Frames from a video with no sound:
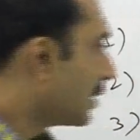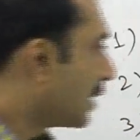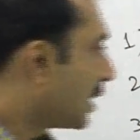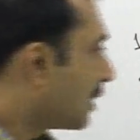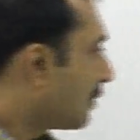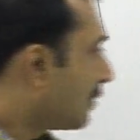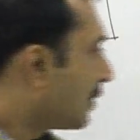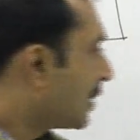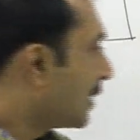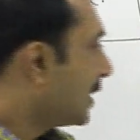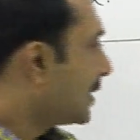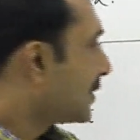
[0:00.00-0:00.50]

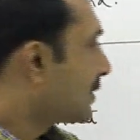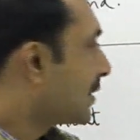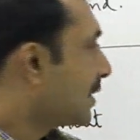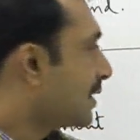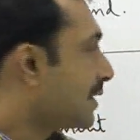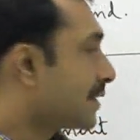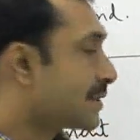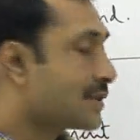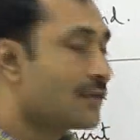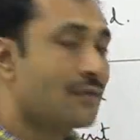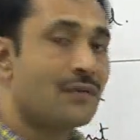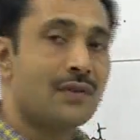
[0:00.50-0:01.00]
nowadays it
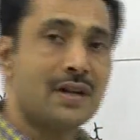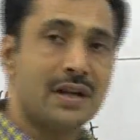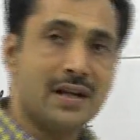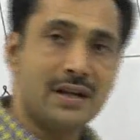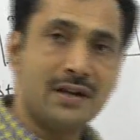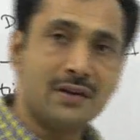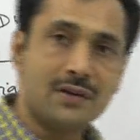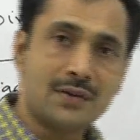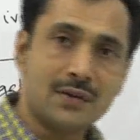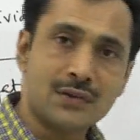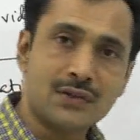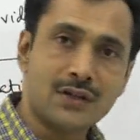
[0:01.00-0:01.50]
is a very
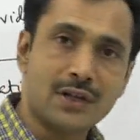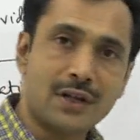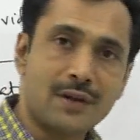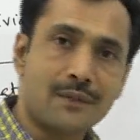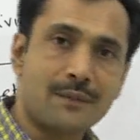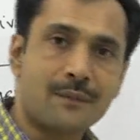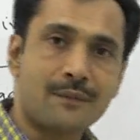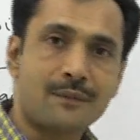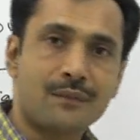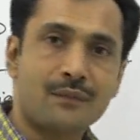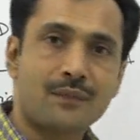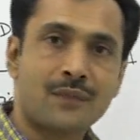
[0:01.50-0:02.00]
interesting.
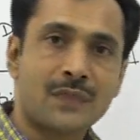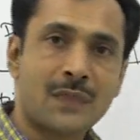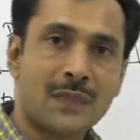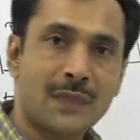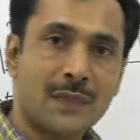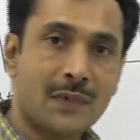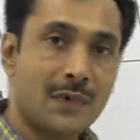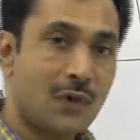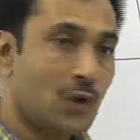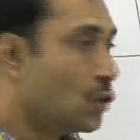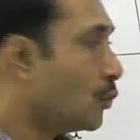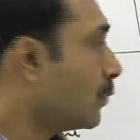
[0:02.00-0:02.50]

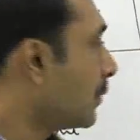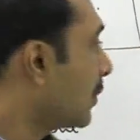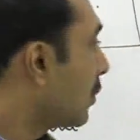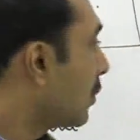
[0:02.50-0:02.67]
You may